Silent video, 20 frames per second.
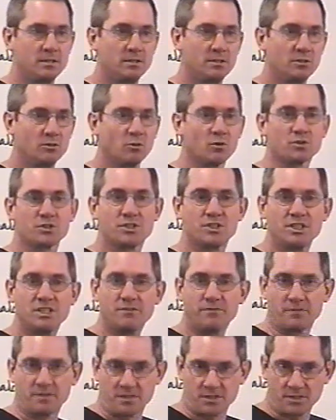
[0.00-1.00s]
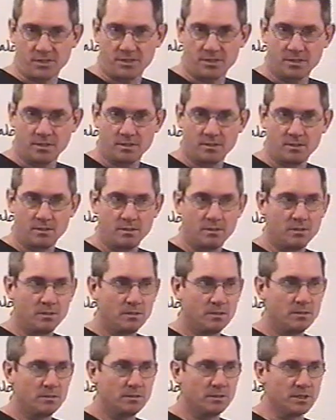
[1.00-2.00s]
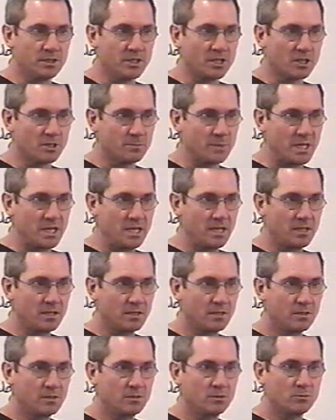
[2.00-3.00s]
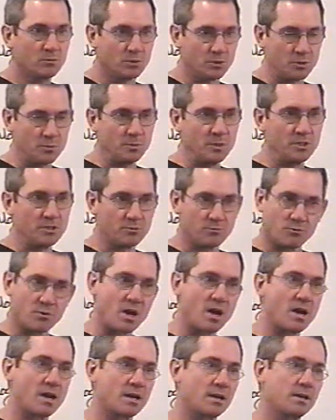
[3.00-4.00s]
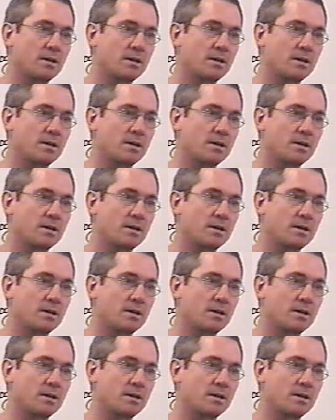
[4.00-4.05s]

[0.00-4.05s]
or Cephas in Aramaic, which means rock.